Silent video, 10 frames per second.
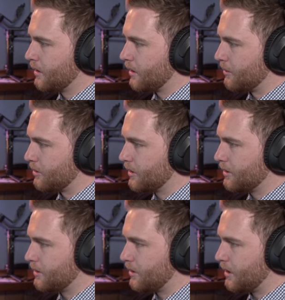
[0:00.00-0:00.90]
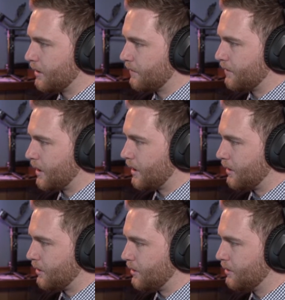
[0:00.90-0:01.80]
I'm trying to see if they
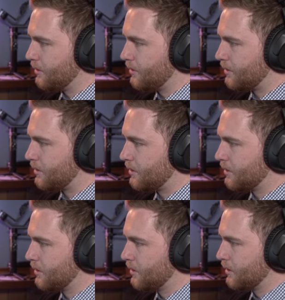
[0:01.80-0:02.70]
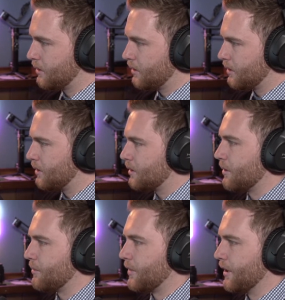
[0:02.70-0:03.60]
used
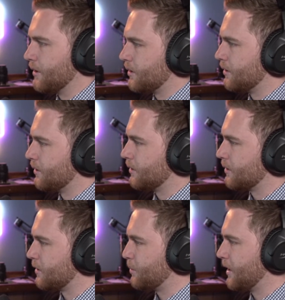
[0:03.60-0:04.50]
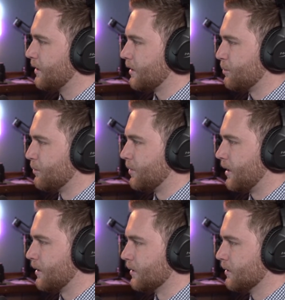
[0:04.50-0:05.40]
something to suspend this
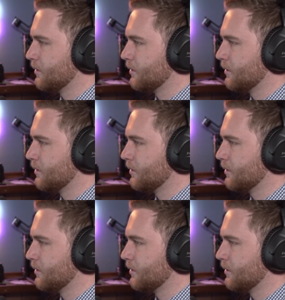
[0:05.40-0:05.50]
bottle.